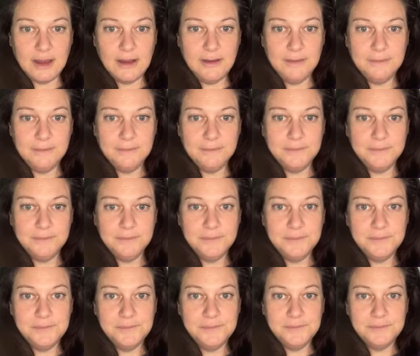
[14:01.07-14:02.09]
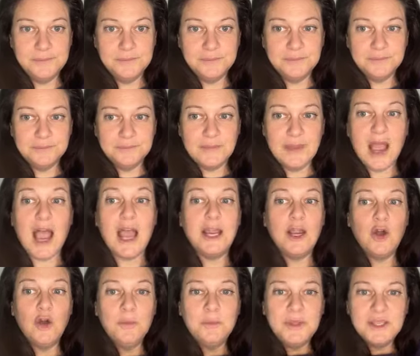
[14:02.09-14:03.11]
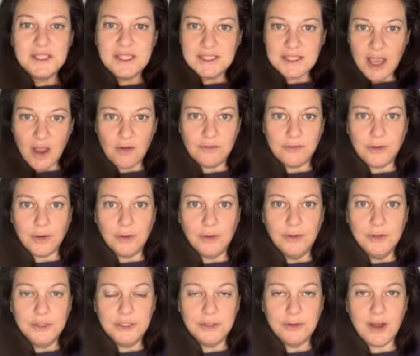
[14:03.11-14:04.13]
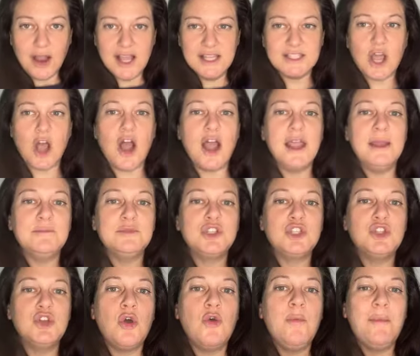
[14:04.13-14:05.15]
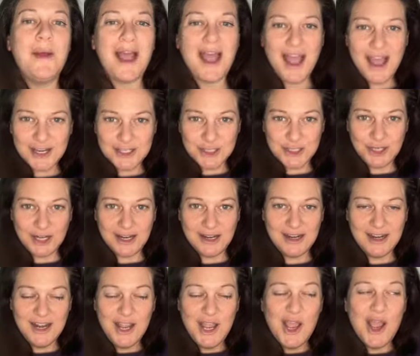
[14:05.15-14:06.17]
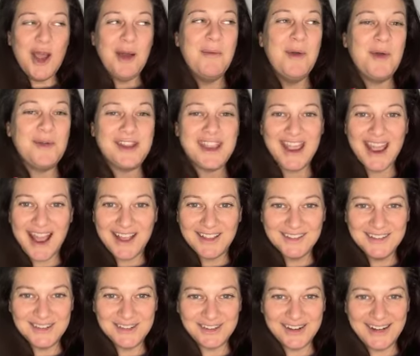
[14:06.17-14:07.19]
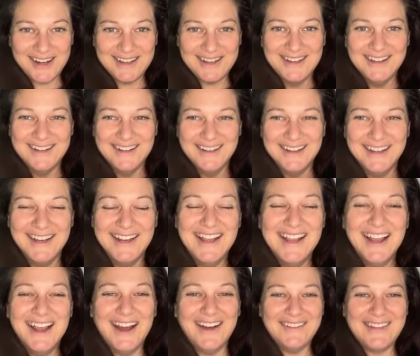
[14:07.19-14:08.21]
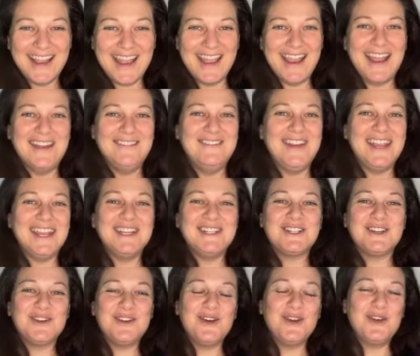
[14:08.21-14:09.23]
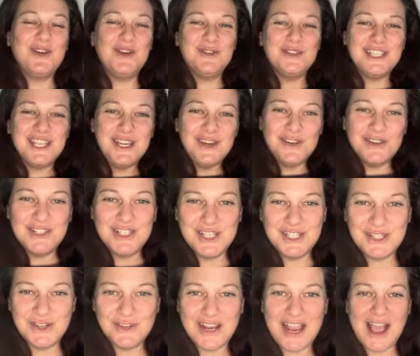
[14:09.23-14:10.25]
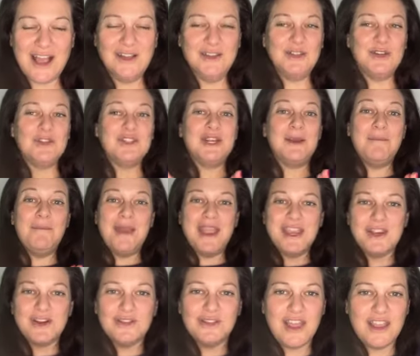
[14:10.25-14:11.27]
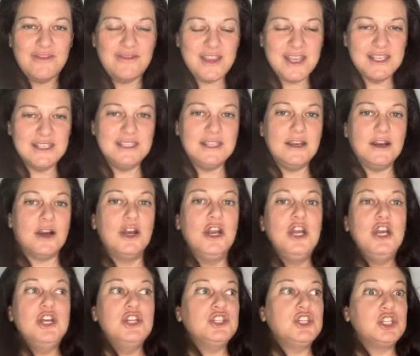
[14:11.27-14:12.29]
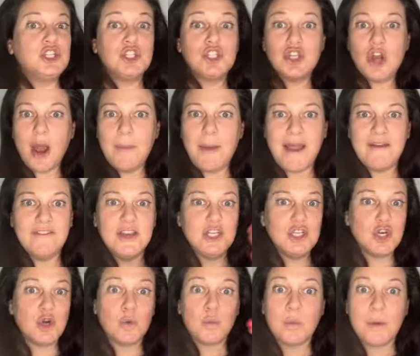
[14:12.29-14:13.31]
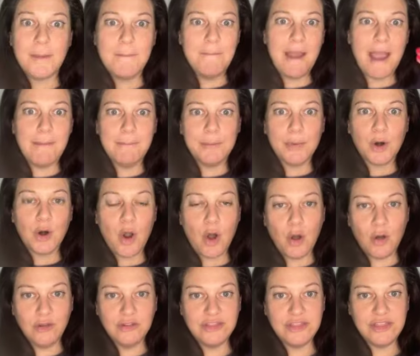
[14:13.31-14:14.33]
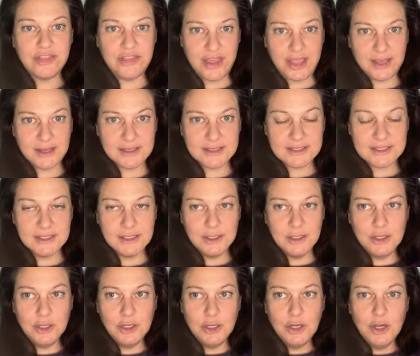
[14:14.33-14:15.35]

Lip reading: Okay? I hope this is helpful, you guys. I am so passionate about calendaring, okay, and making sure you're using your digital calendar to make your life easier, to stop having to remember all the things.